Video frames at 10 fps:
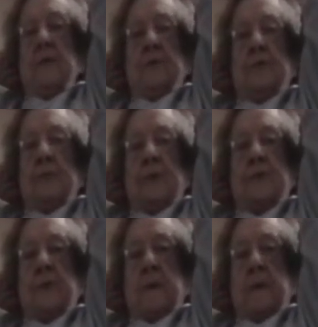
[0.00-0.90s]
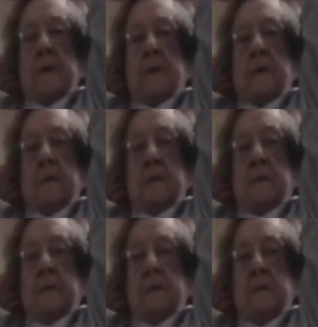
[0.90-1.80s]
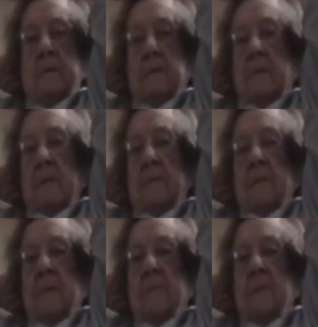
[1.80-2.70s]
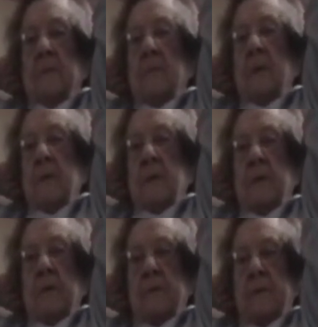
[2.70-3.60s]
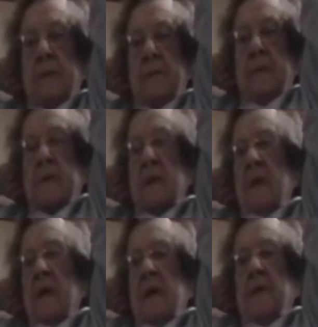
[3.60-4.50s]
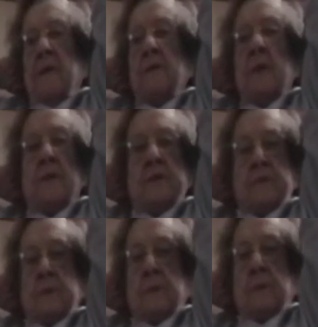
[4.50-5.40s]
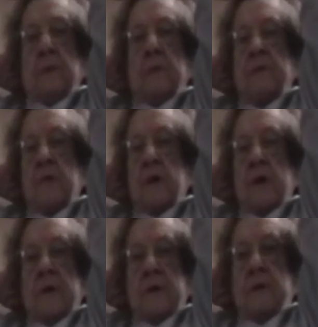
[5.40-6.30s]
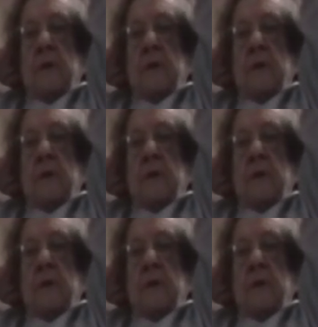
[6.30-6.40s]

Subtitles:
too much reading because my mother always kept us. And there's always, when there was a garden, you